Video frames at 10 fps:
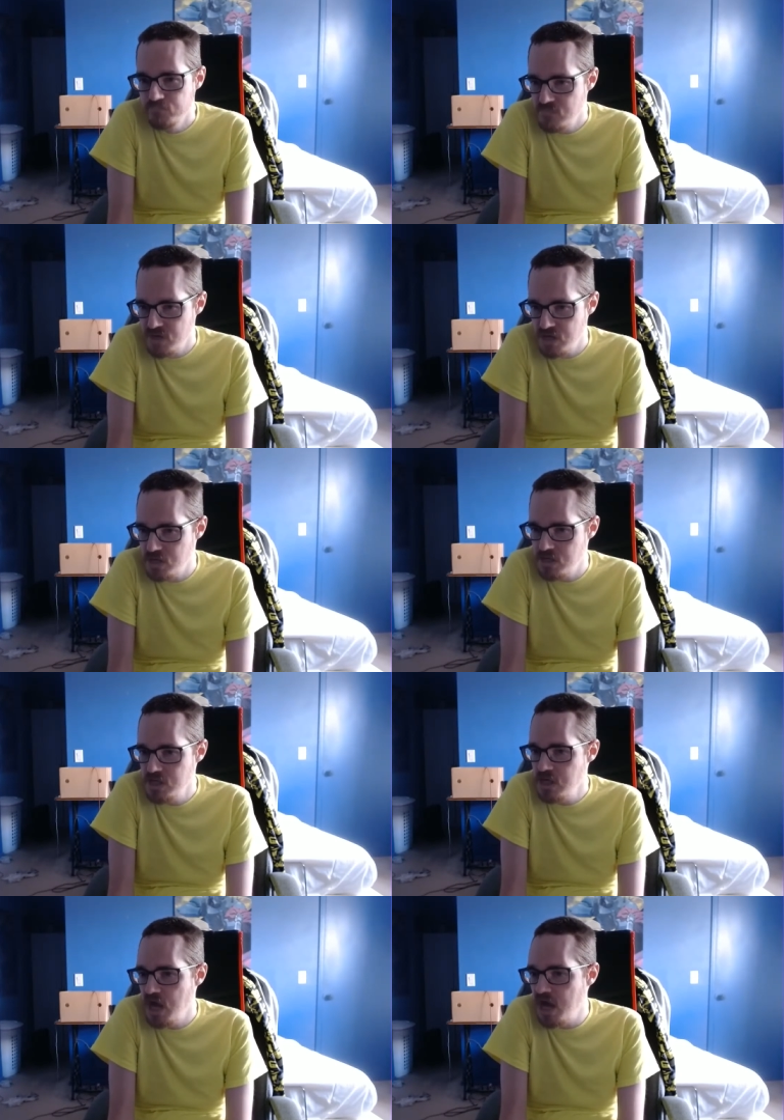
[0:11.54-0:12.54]
Uh,
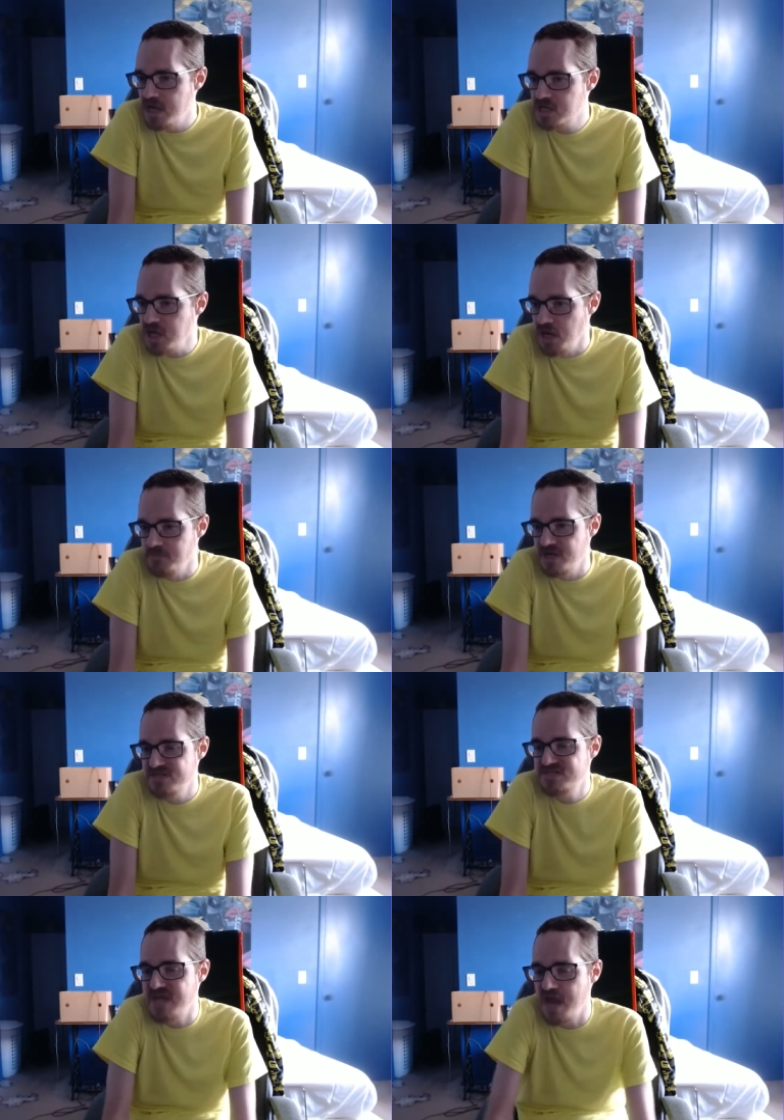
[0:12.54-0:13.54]
I got my
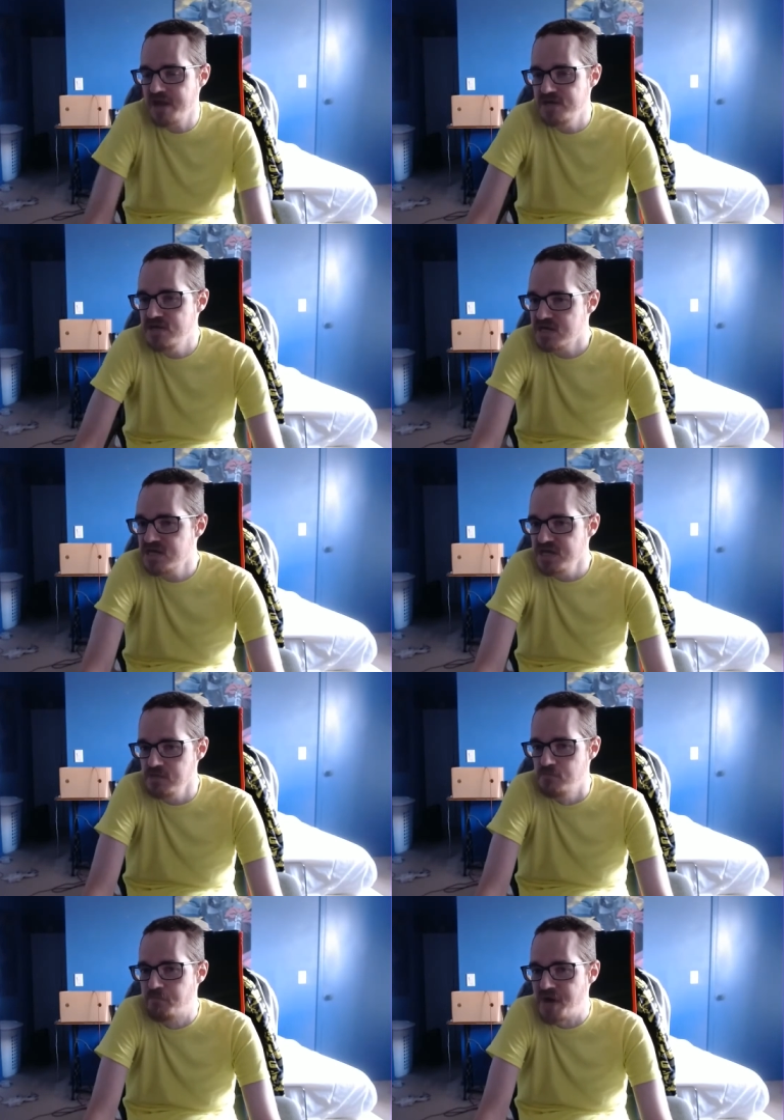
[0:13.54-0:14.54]
second
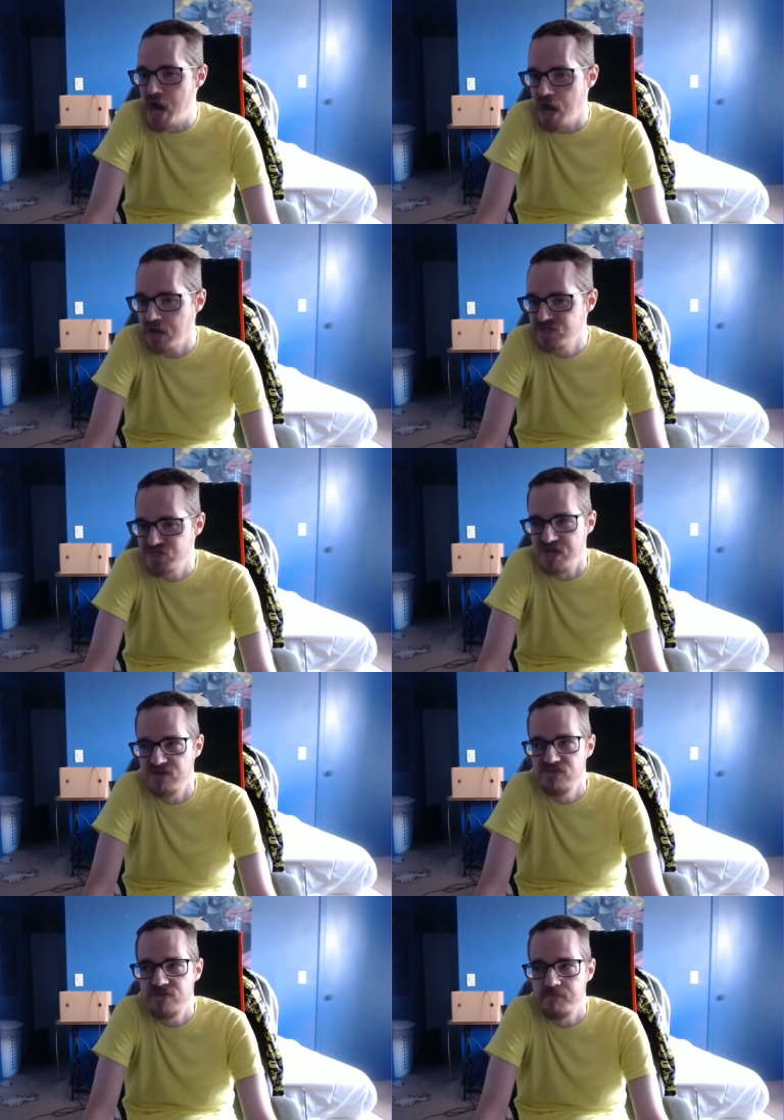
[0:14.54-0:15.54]
game box
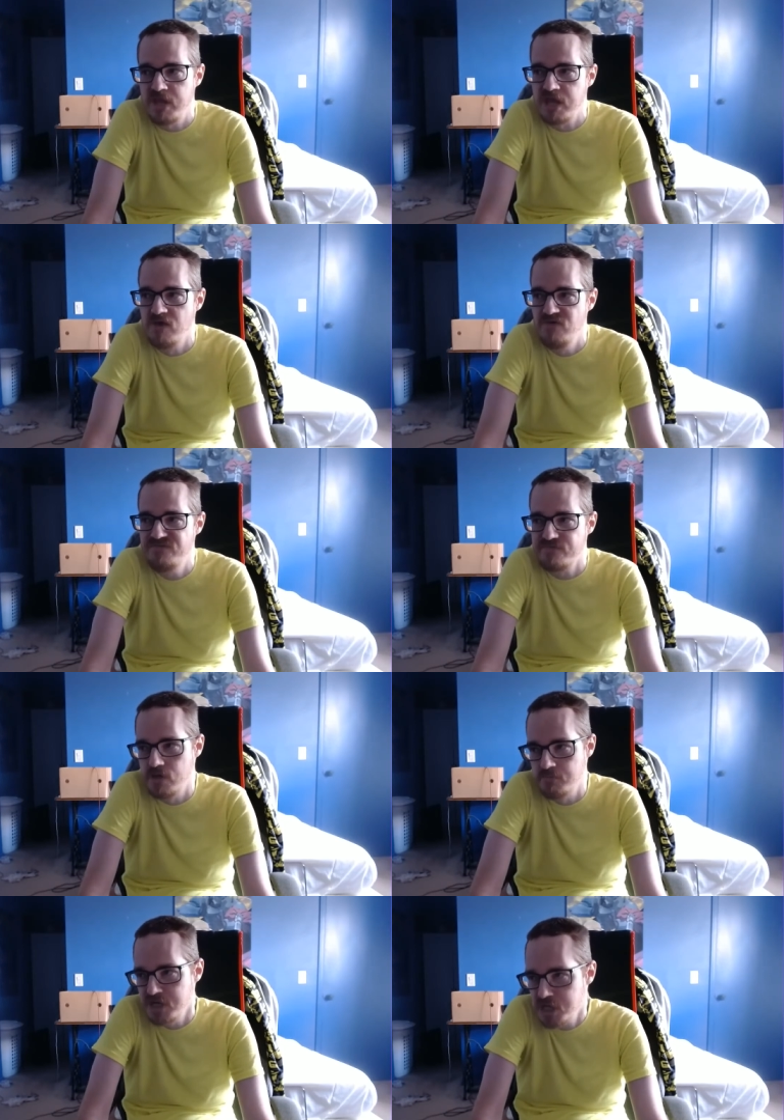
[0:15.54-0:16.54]
in the mail
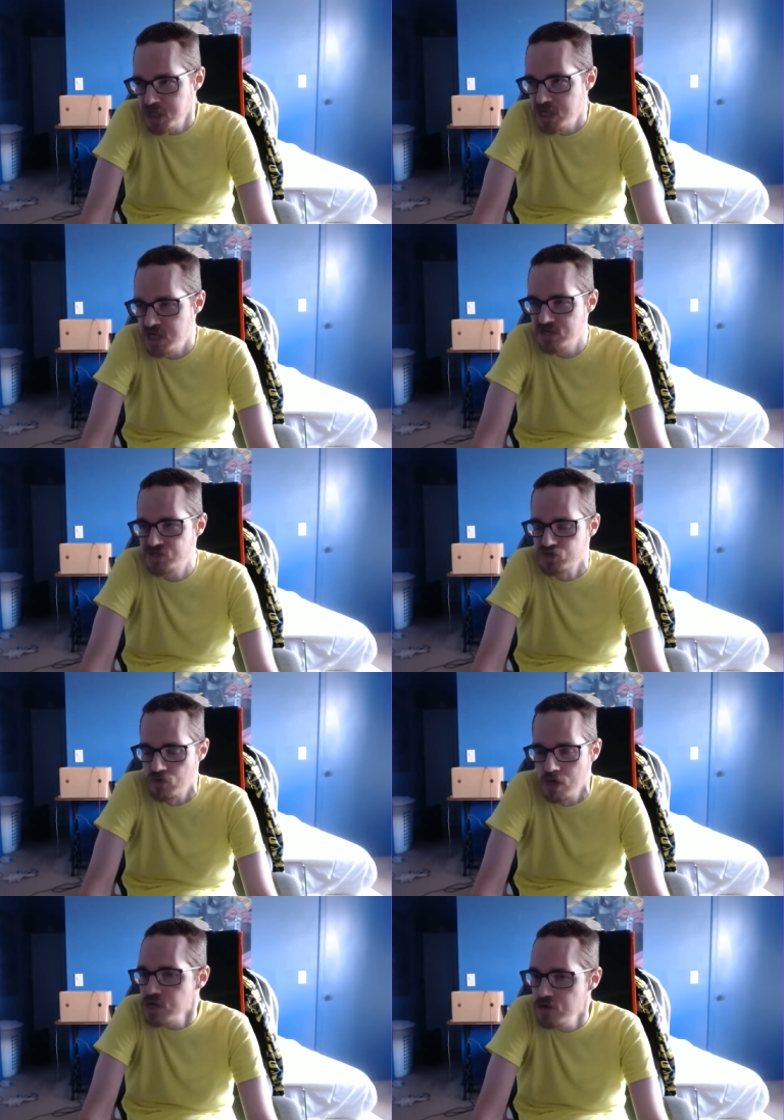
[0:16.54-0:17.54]
from a Kid
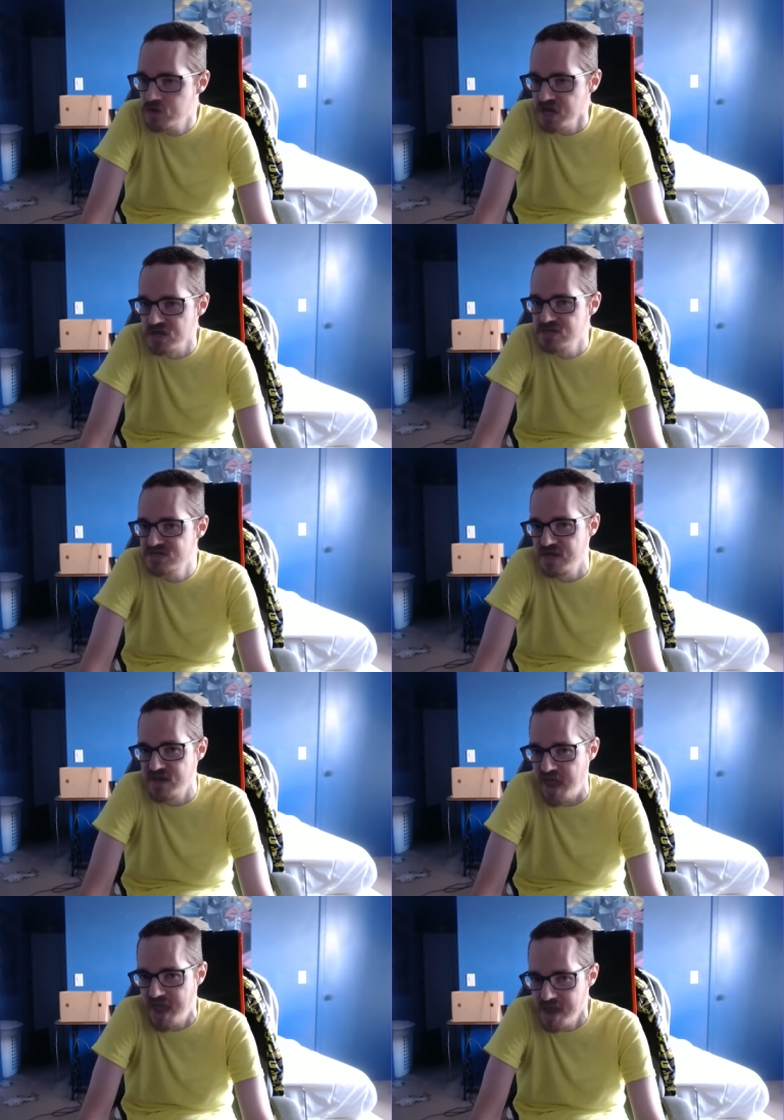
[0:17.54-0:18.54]
Shoryuken
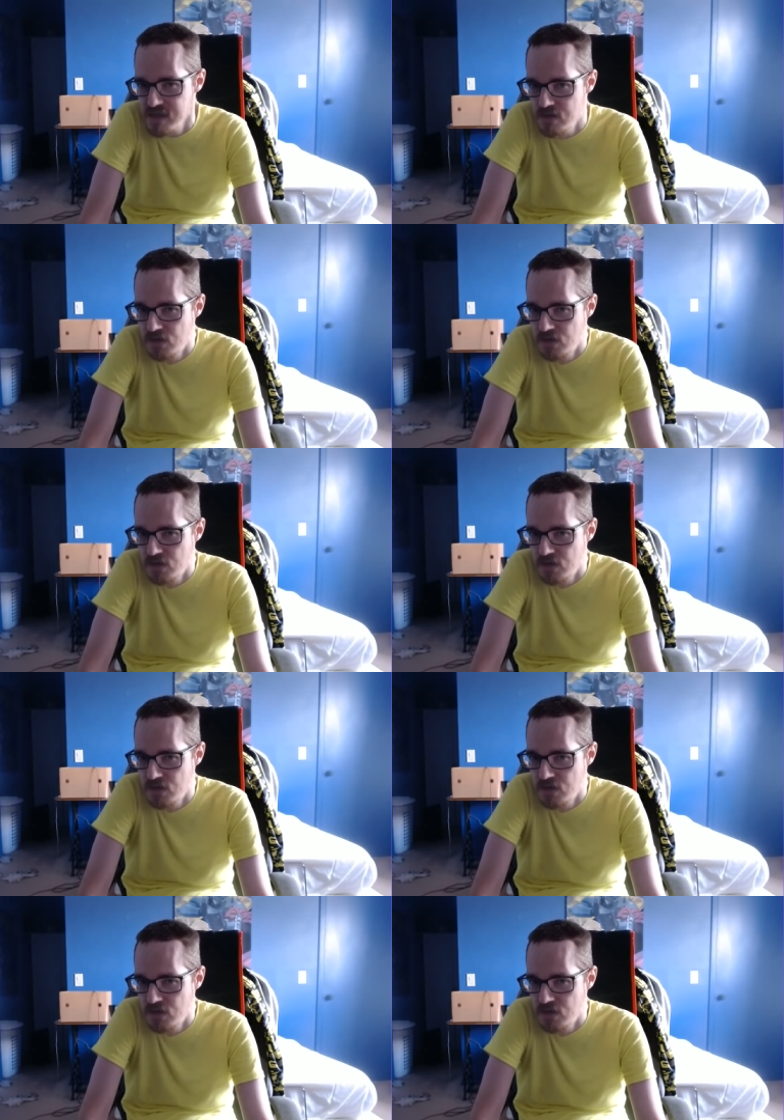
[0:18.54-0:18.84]
today.